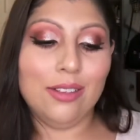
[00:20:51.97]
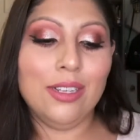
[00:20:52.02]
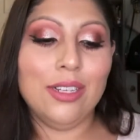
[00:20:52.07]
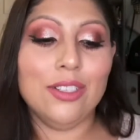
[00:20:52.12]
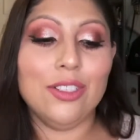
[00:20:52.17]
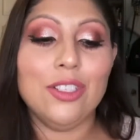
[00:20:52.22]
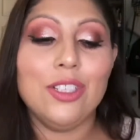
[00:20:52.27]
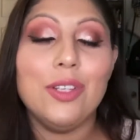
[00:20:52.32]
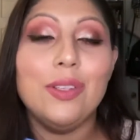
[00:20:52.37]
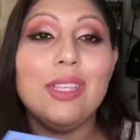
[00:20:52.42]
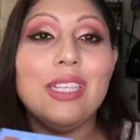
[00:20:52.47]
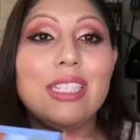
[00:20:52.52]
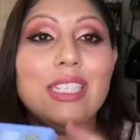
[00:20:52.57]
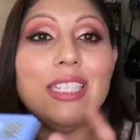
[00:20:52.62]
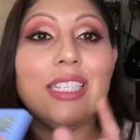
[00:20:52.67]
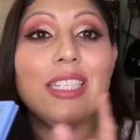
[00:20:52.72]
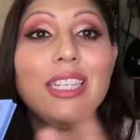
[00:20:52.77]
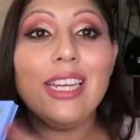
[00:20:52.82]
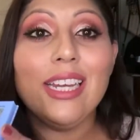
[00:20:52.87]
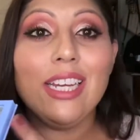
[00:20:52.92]
So this
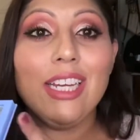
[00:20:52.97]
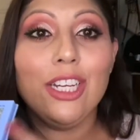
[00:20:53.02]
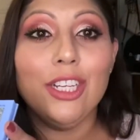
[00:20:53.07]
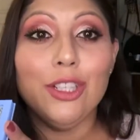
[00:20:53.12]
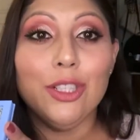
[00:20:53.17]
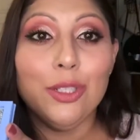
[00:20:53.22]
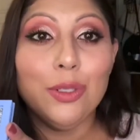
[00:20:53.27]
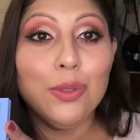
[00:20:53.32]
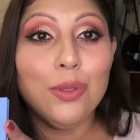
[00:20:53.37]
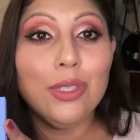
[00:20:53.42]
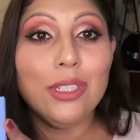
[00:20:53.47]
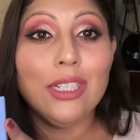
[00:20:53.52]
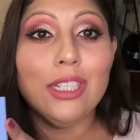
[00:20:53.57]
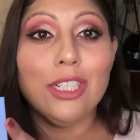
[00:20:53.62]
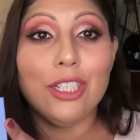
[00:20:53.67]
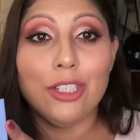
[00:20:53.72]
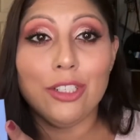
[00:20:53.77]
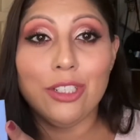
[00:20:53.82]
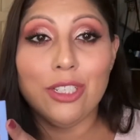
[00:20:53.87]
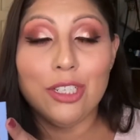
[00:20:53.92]
is like a loose
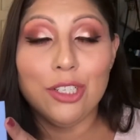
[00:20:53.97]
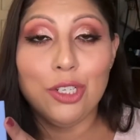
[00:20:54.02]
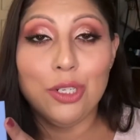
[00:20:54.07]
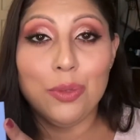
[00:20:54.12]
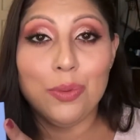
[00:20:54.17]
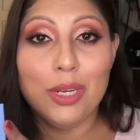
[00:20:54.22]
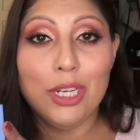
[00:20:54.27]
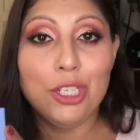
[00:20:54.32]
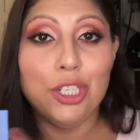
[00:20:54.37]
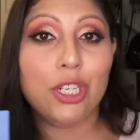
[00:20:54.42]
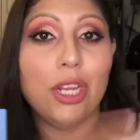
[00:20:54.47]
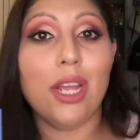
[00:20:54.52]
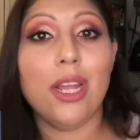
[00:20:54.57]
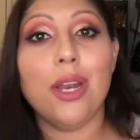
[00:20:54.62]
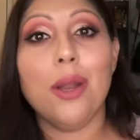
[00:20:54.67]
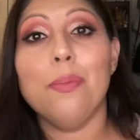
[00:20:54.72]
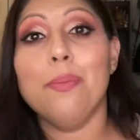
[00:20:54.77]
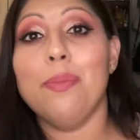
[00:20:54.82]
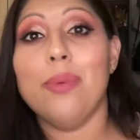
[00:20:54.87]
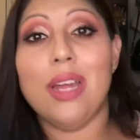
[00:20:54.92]
glitter
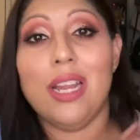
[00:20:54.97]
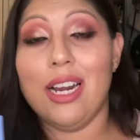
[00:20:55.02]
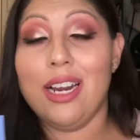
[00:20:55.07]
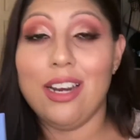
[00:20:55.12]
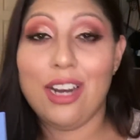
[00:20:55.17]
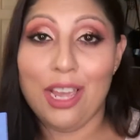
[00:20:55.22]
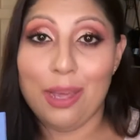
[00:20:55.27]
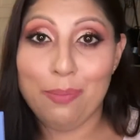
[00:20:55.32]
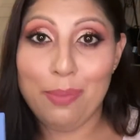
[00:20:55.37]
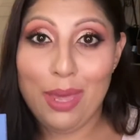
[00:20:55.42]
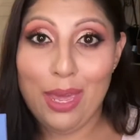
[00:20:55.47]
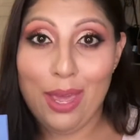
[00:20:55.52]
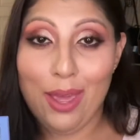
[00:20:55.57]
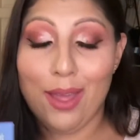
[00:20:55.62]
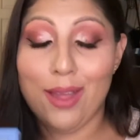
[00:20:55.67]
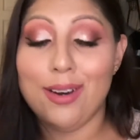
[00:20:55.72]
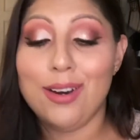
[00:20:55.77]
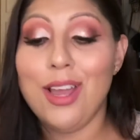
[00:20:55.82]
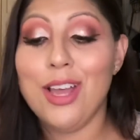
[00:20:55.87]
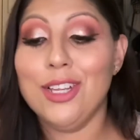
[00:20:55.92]
situation, but in a
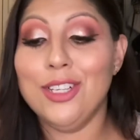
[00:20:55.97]
pan.